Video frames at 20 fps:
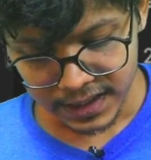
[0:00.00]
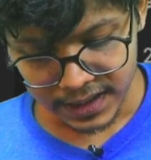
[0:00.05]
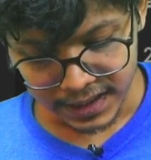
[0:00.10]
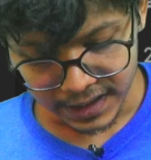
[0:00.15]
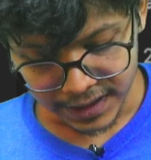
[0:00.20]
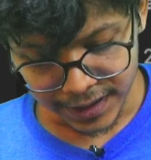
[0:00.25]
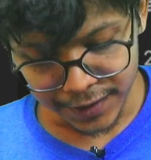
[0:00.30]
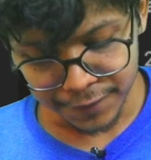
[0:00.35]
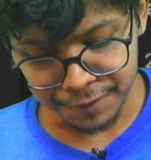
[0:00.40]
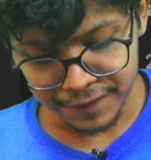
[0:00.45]

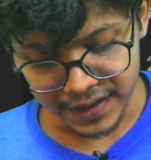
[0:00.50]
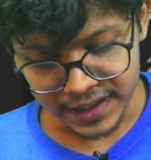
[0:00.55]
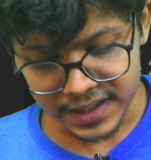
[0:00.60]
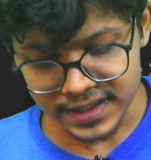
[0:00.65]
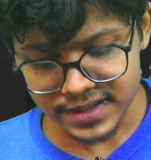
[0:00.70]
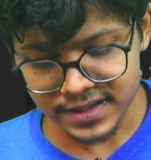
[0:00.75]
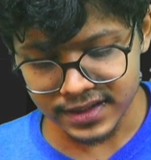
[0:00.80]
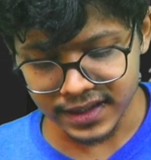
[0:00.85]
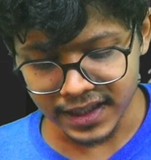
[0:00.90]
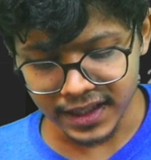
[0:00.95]
If yes,
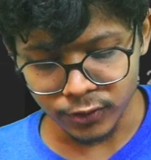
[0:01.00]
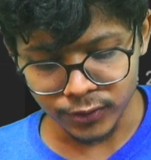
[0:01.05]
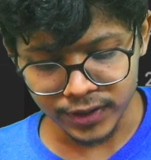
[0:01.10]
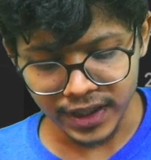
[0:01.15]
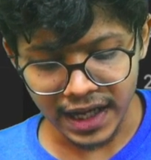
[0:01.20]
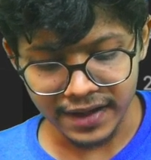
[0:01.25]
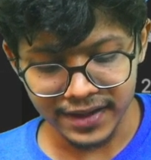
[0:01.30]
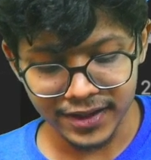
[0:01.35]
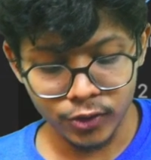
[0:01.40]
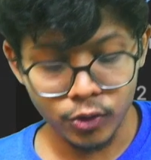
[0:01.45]
then okay,
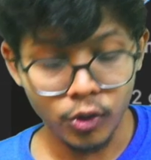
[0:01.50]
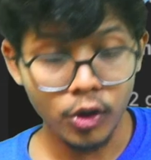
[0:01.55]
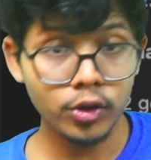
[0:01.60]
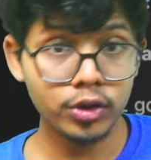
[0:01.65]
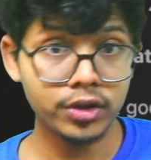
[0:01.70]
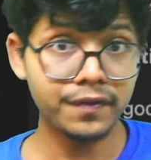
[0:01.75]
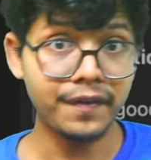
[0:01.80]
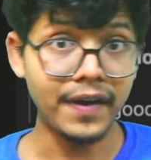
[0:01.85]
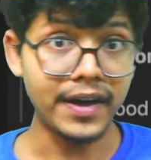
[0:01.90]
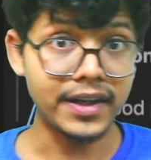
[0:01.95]
I'll go on to the
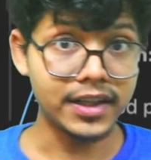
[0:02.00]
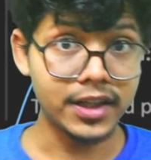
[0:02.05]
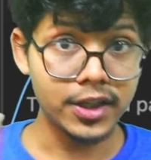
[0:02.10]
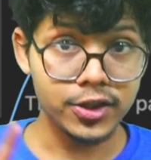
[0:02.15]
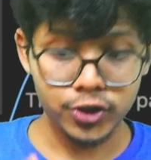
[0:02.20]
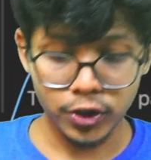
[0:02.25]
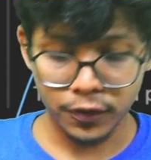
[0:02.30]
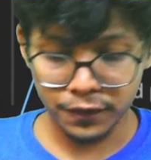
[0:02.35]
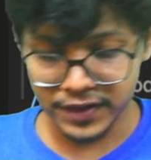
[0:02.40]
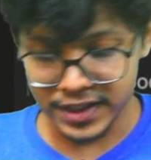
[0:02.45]
factors
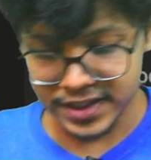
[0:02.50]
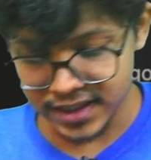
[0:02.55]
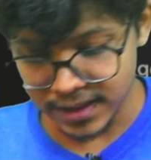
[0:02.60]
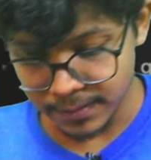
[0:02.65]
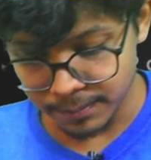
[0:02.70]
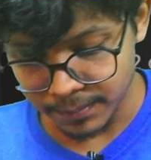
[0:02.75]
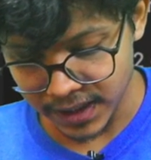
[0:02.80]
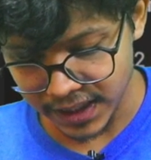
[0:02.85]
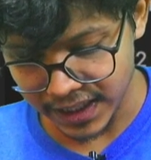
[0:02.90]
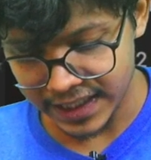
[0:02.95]
of this
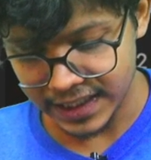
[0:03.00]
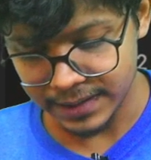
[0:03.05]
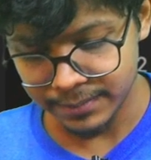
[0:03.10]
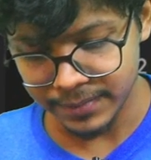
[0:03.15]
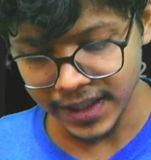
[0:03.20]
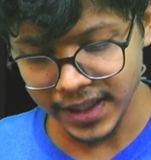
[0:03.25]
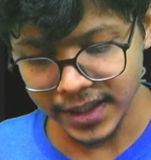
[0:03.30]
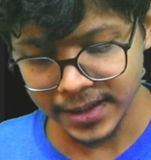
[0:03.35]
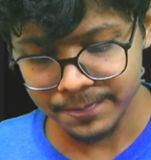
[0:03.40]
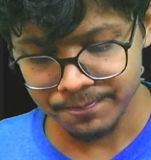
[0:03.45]
number
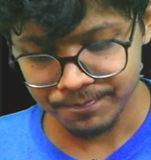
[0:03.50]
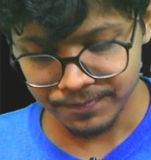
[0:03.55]
element.